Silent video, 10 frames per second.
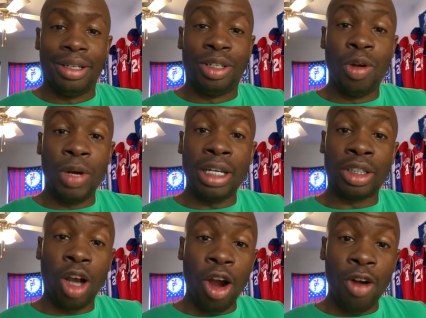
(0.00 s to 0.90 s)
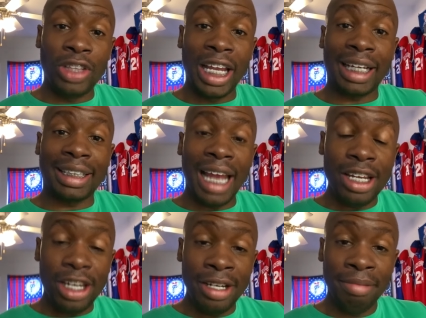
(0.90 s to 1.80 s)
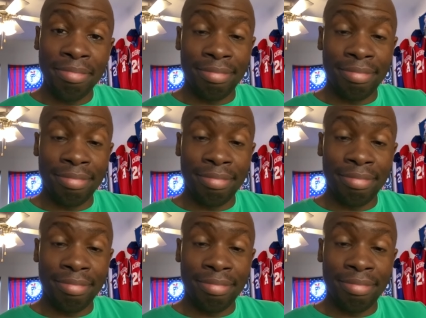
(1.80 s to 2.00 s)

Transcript: Do we deserve the extension?